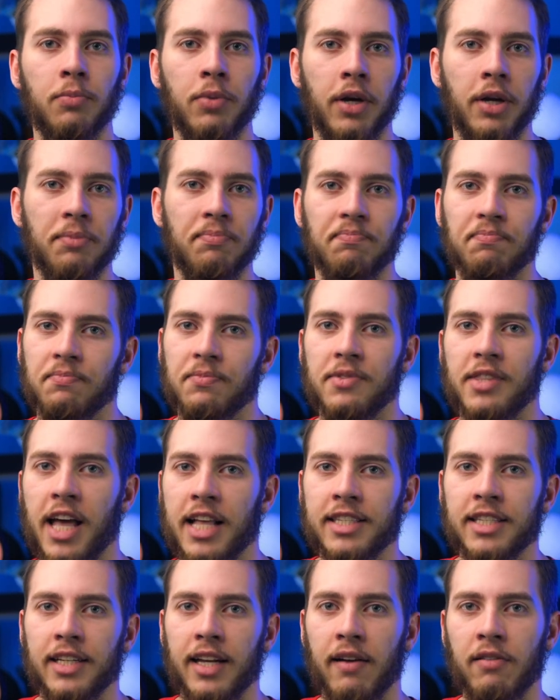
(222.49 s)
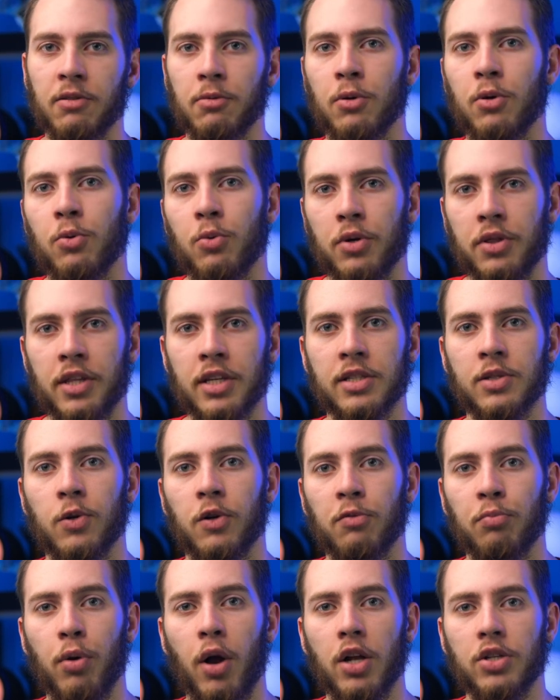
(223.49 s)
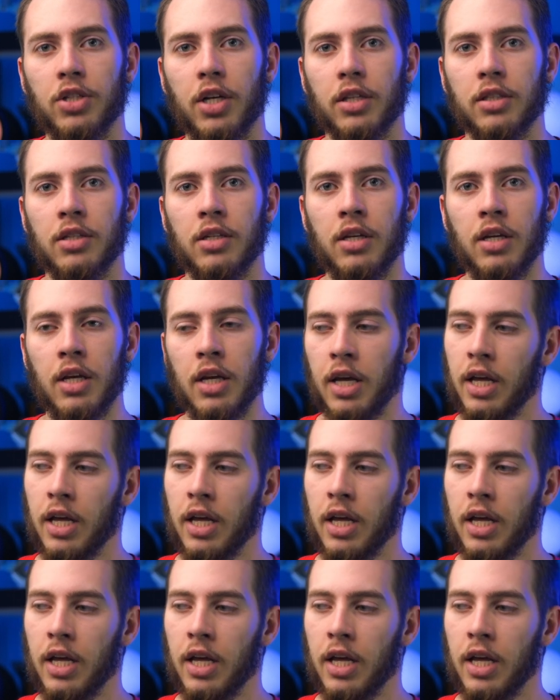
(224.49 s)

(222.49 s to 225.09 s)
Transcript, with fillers: but that's inevitable with this sort of project.